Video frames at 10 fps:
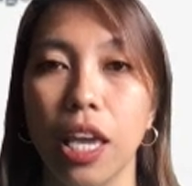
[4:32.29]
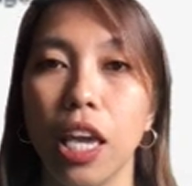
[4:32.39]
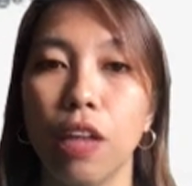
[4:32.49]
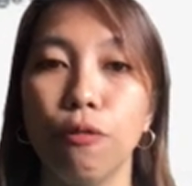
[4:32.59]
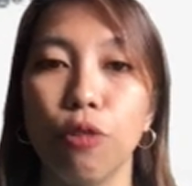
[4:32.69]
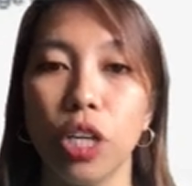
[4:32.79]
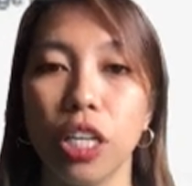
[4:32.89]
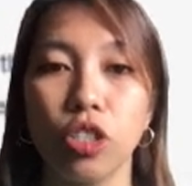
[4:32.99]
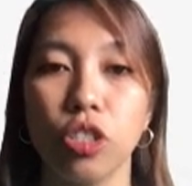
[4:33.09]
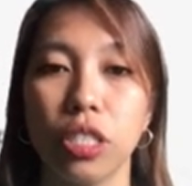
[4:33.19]
And for
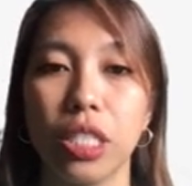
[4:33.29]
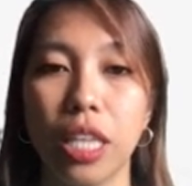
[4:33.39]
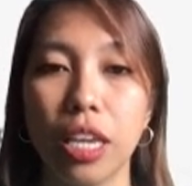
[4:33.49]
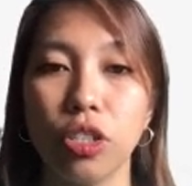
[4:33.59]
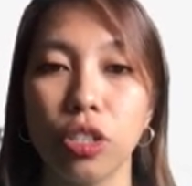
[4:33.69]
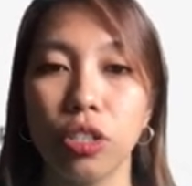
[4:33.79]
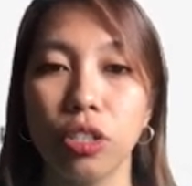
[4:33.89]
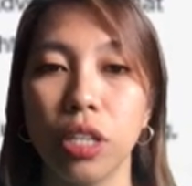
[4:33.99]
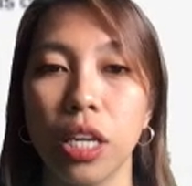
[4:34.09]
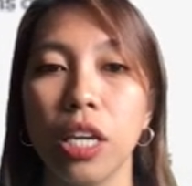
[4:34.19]
each
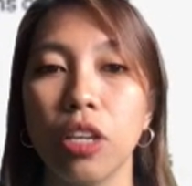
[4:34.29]
station,